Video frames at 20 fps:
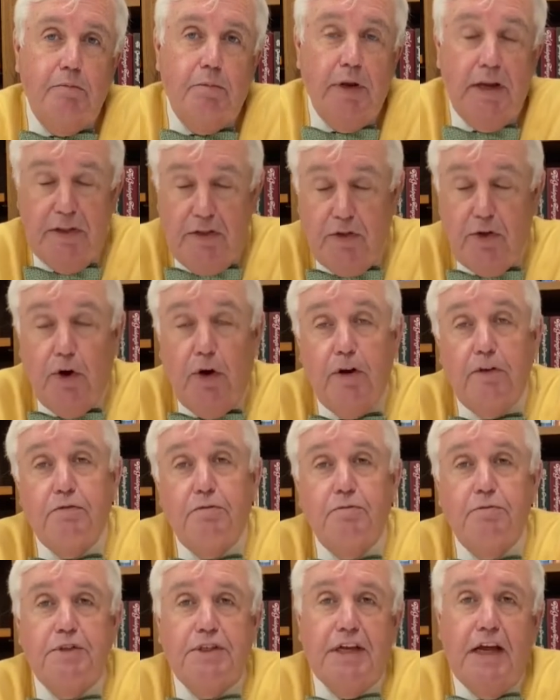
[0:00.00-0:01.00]
But he thought
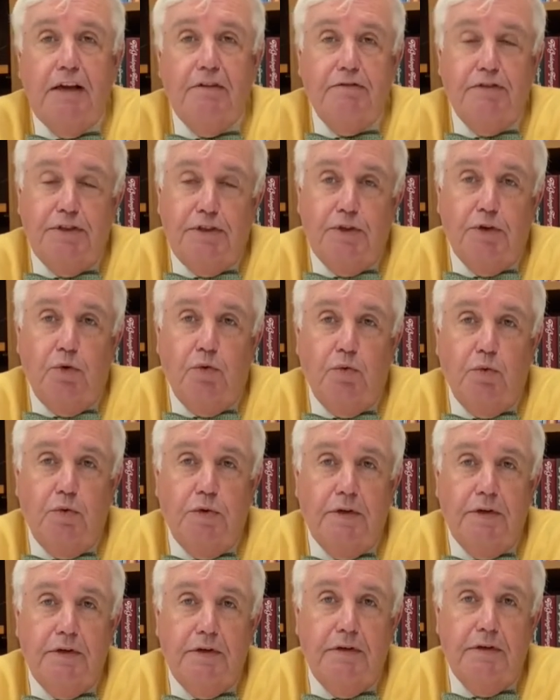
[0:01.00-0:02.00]
of himself as
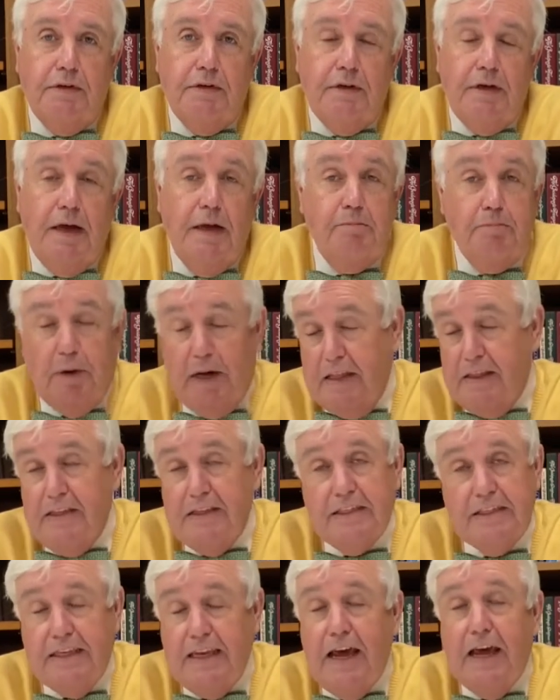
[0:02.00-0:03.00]
old, and by
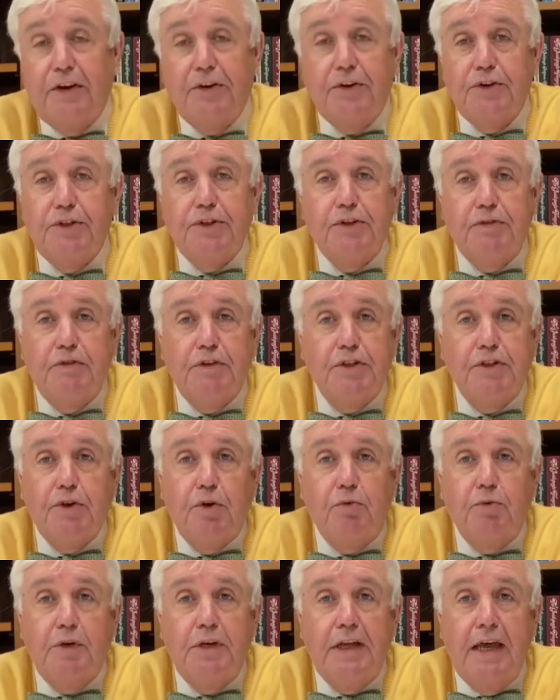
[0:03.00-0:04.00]
the standards of his
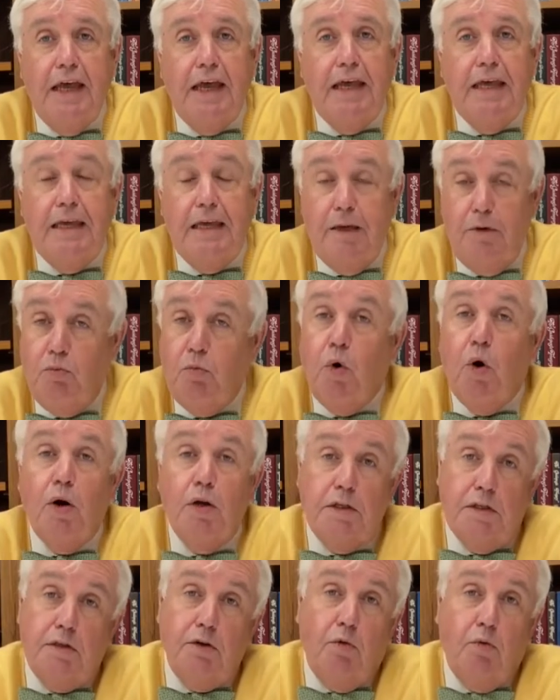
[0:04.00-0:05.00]
own day he
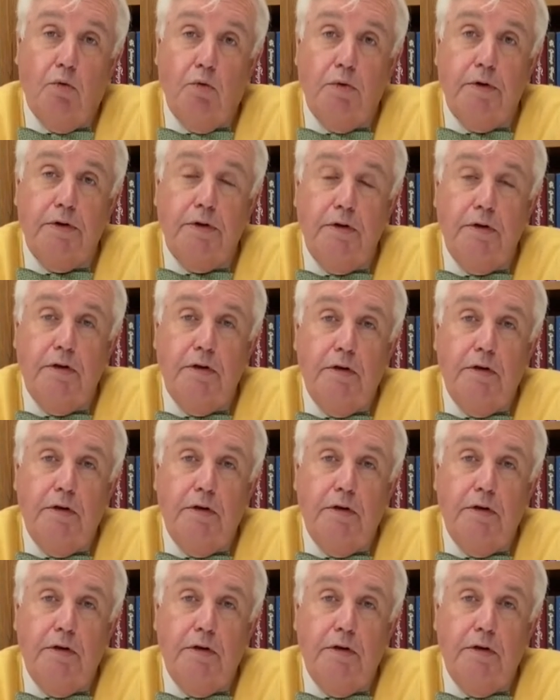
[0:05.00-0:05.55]
was old,